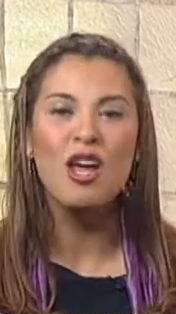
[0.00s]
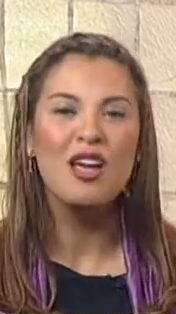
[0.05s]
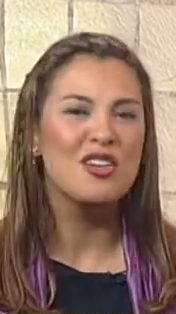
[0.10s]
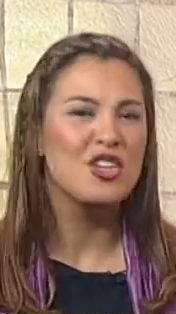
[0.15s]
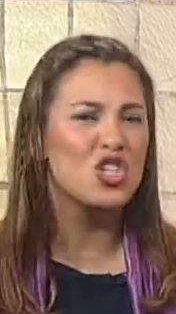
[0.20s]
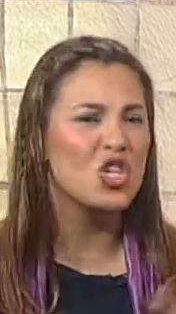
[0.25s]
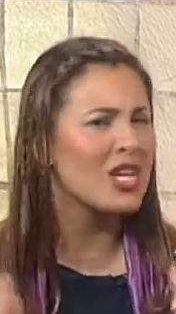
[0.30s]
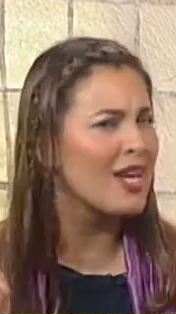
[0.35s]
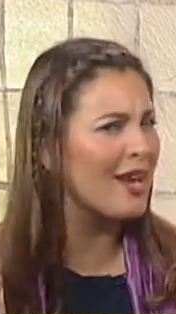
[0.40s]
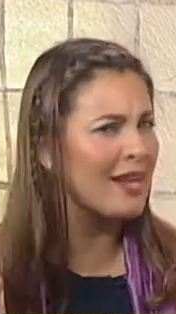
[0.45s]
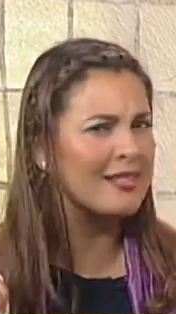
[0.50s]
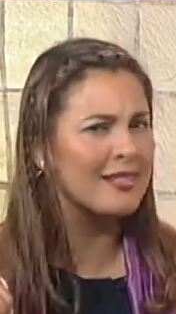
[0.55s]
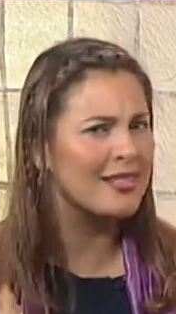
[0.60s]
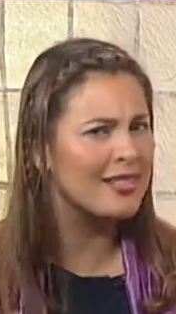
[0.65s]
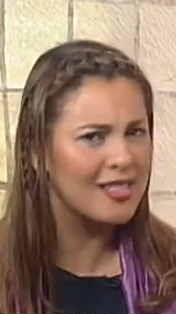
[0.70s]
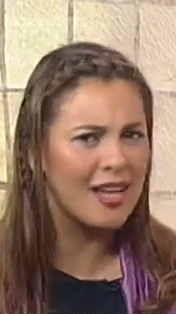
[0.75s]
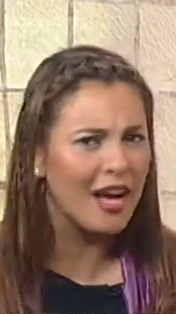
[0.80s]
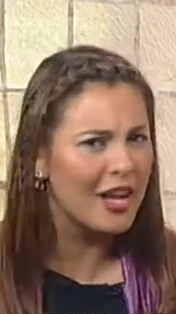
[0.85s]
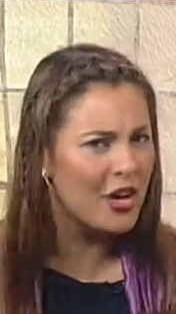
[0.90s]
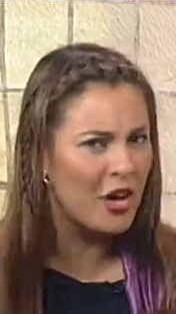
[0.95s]
She has
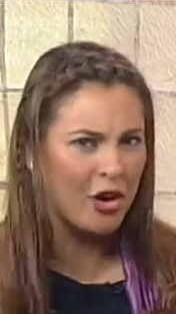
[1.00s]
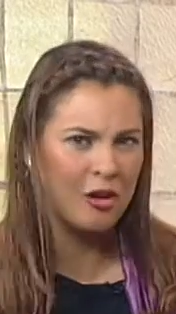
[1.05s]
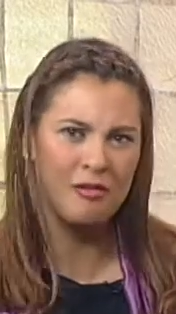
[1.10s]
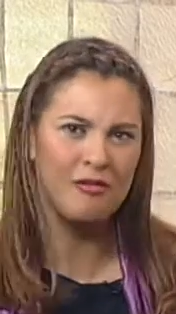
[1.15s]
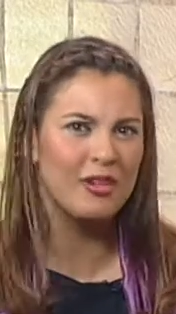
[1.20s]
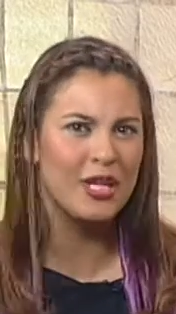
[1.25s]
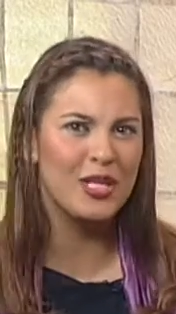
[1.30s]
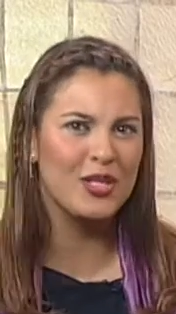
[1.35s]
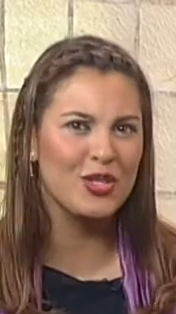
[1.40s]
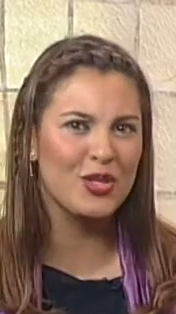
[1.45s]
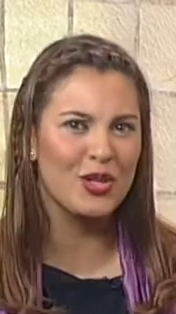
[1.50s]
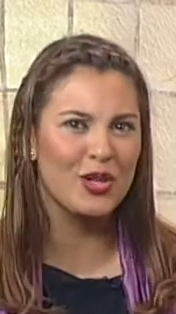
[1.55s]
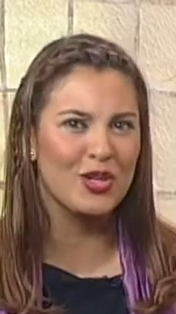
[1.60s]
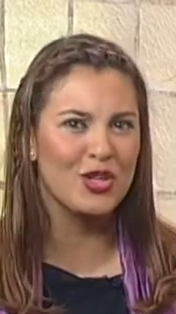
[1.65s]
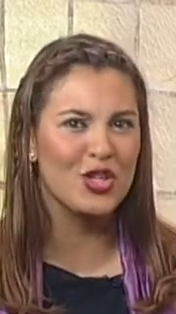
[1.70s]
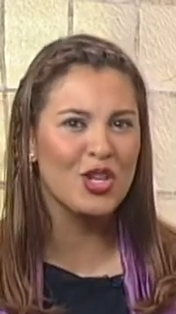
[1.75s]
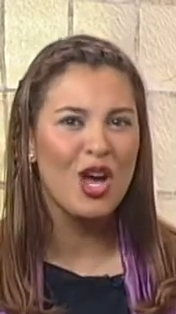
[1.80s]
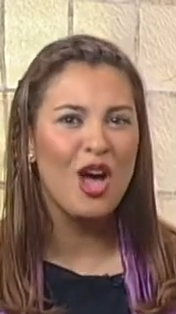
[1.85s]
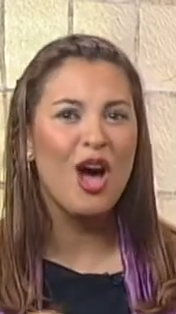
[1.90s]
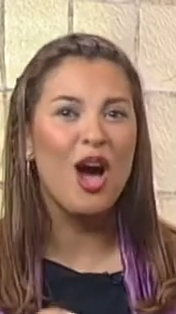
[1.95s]
done her
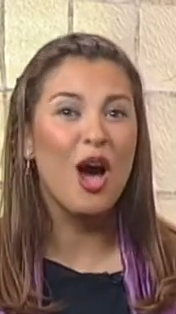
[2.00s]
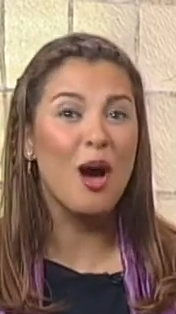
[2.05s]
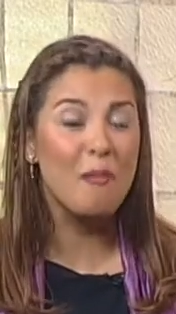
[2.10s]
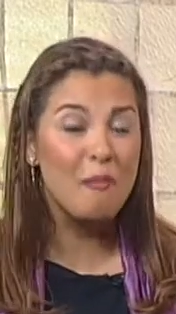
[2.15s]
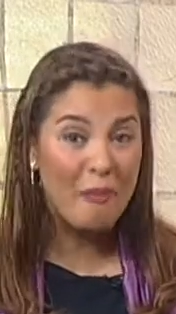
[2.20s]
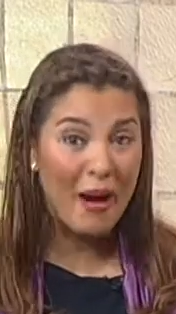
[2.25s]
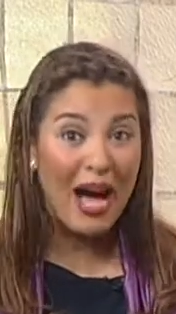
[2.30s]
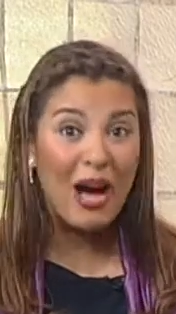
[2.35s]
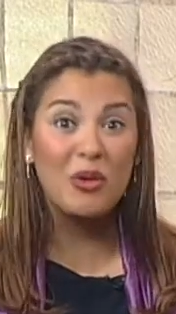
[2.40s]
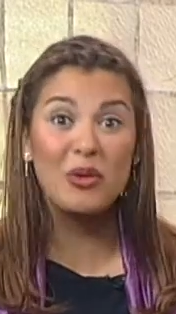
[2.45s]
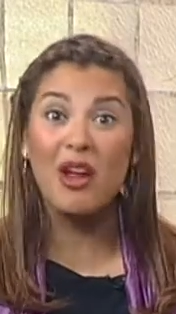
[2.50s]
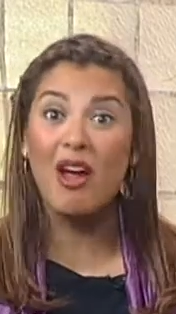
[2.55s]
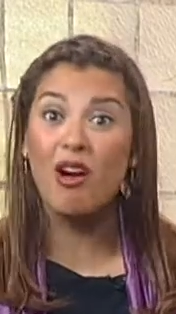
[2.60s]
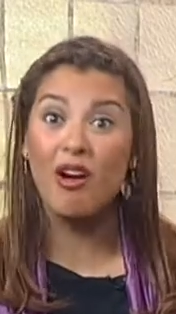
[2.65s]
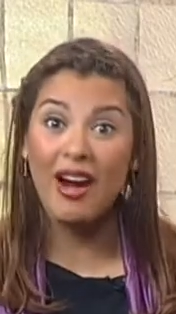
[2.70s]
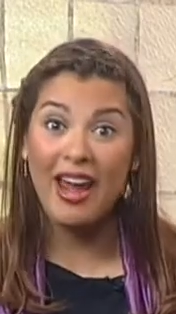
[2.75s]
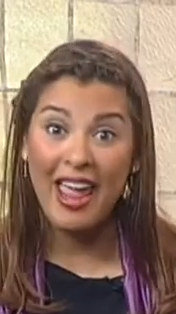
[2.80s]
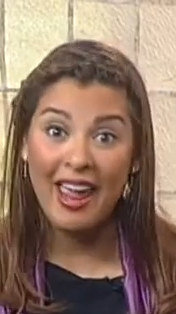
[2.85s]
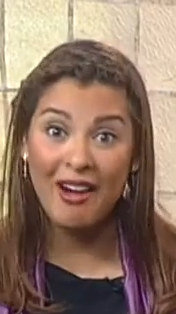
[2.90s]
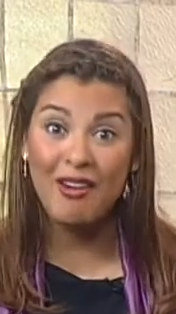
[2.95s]
research about
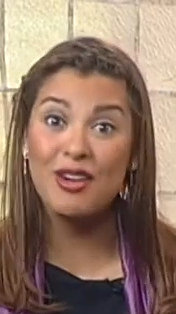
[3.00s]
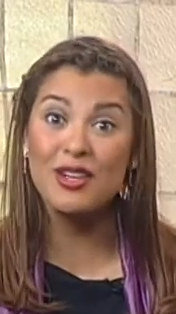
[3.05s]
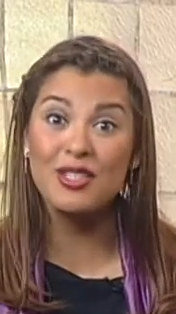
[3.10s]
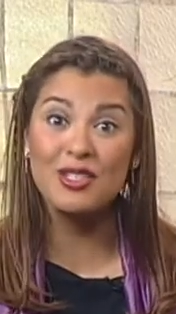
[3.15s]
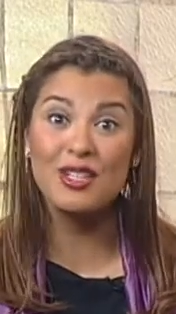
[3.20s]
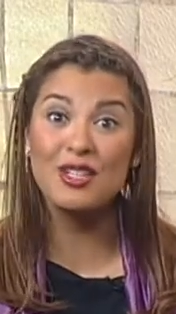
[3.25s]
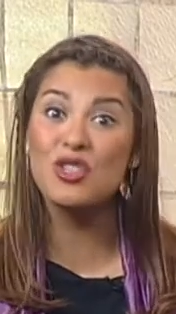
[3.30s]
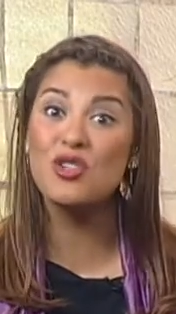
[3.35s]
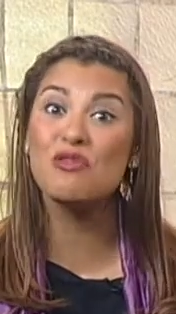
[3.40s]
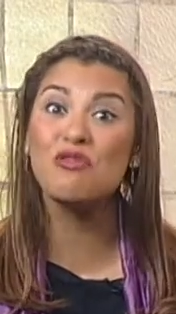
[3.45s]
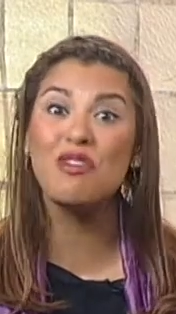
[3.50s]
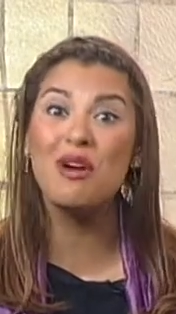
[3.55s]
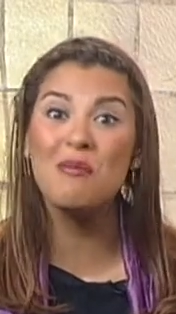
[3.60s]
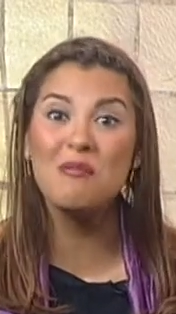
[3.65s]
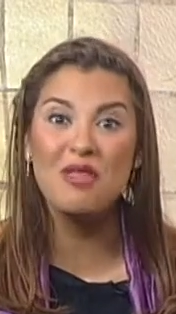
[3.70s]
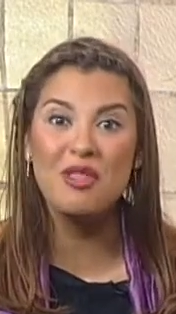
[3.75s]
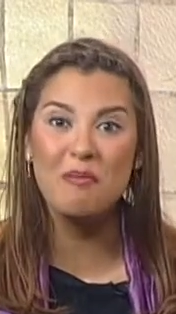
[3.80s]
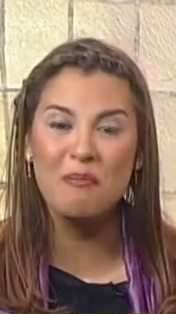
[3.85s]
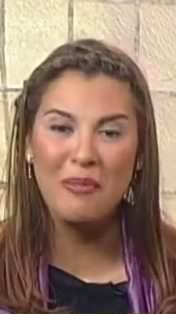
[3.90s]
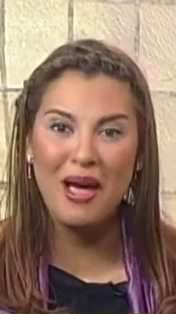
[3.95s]
our heritage
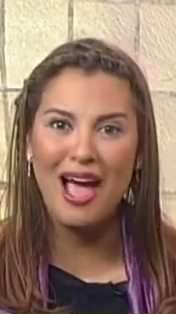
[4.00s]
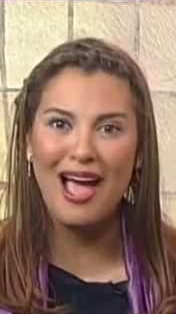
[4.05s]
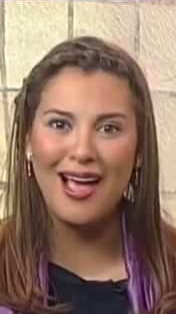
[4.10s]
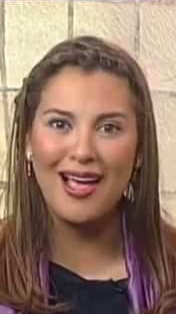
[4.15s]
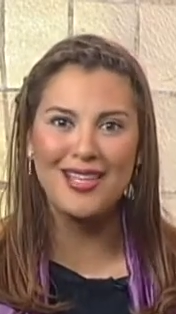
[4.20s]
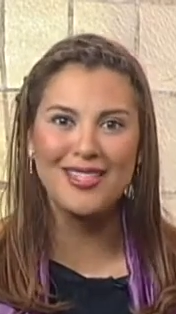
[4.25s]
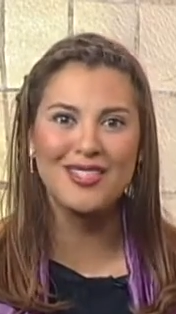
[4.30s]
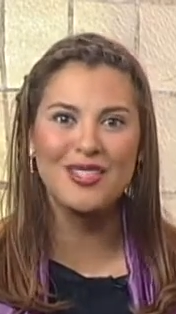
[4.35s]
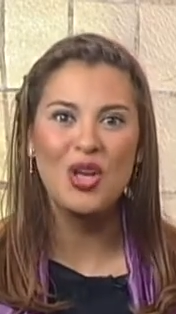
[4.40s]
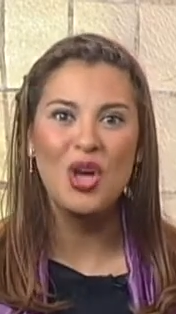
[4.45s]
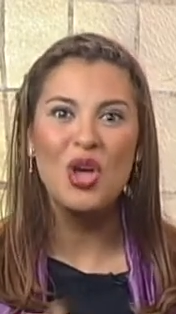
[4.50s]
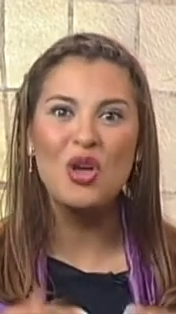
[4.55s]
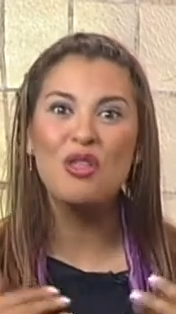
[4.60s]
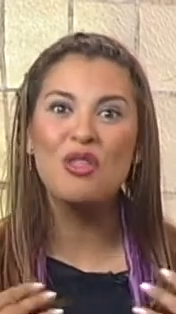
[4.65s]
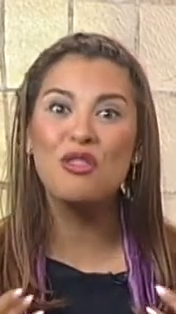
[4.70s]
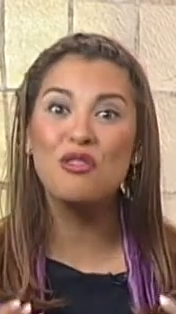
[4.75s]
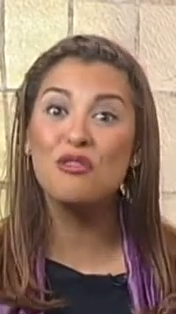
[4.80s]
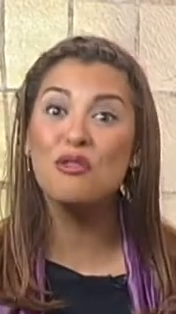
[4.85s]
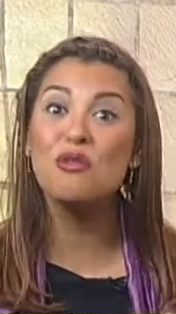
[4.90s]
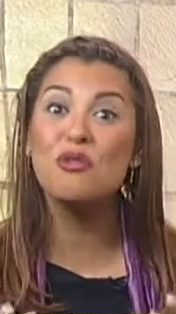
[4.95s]
from the past
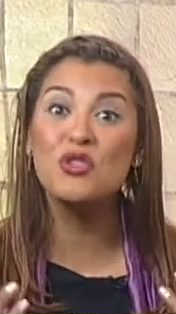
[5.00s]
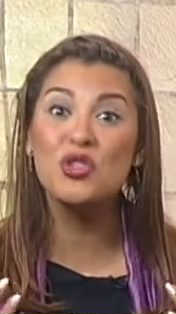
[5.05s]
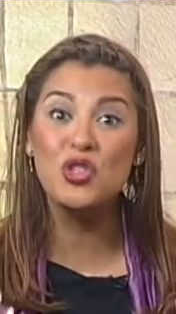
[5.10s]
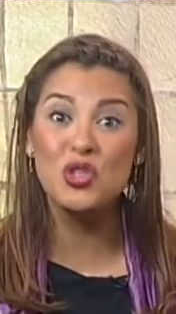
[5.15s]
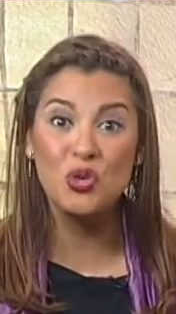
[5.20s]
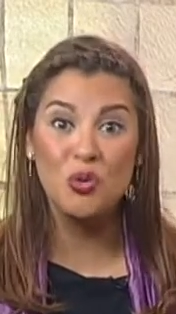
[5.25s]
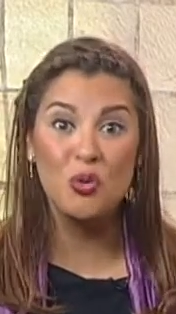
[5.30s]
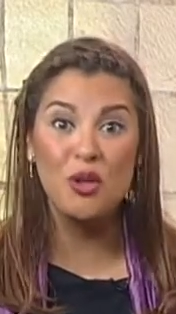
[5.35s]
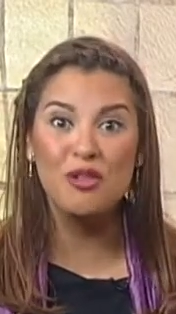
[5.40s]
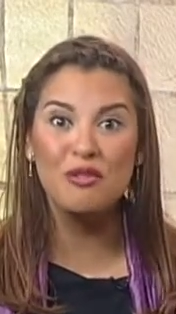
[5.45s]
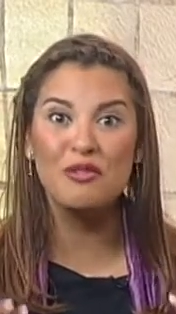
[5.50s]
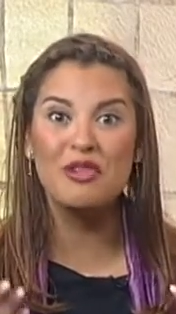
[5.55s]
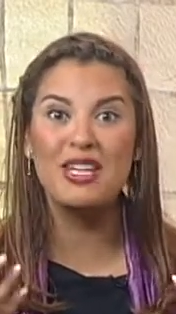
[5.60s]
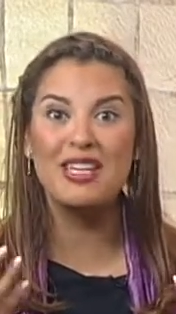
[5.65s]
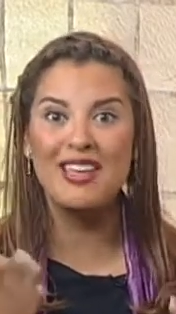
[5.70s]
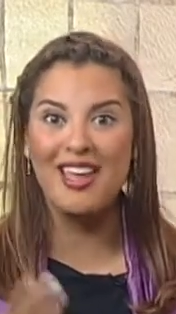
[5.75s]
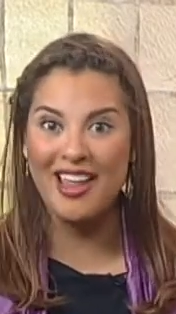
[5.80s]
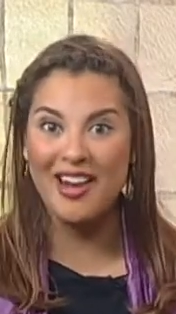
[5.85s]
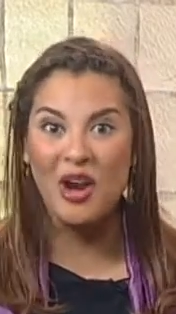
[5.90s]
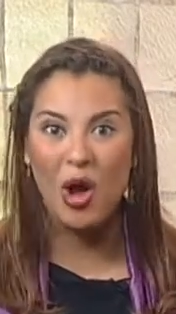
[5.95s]
through
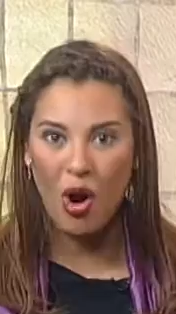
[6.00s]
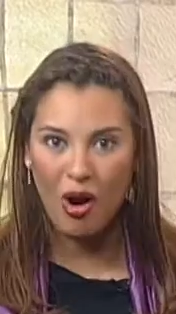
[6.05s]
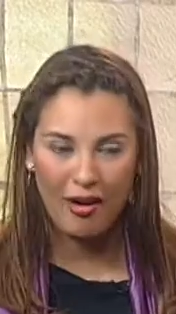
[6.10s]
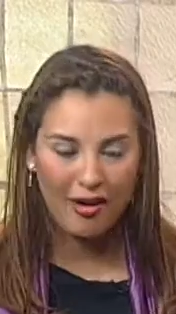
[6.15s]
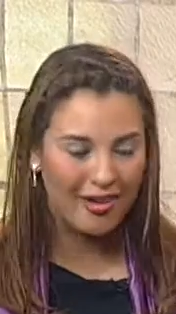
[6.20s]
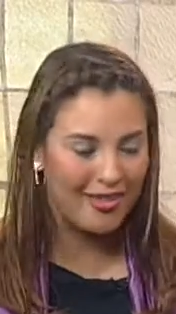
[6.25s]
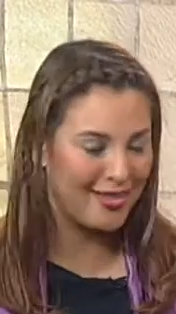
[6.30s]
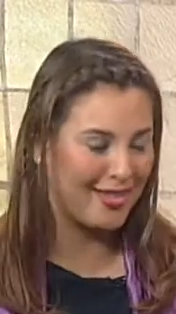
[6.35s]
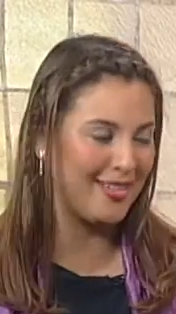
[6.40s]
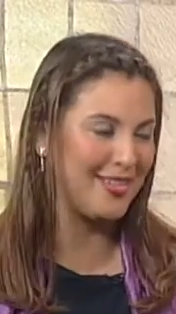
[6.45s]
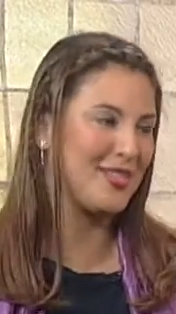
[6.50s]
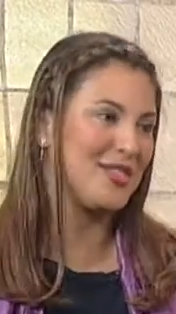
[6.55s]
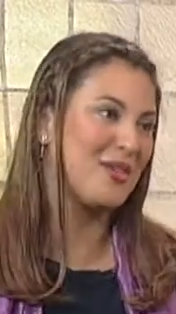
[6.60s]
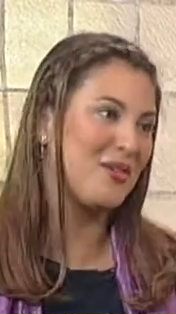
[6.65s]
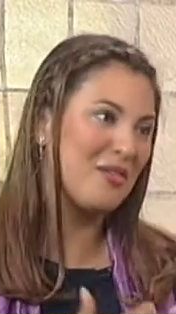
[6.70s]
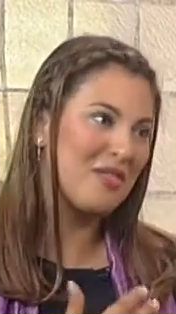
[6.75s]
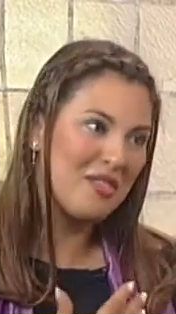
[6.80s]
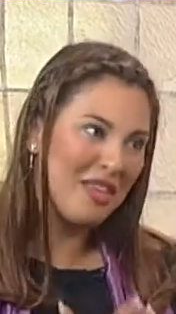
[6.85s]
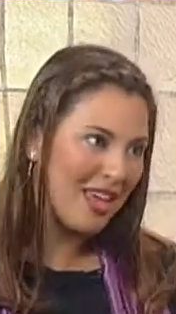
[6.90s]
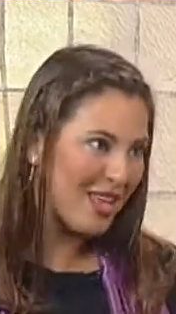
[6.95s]
jewelry and art.
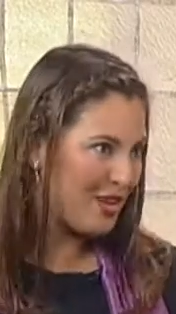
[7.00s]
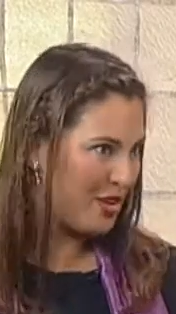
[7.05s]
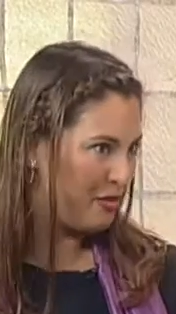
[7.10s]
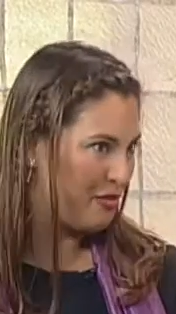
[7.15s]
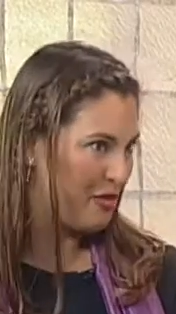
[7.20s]
So thank you,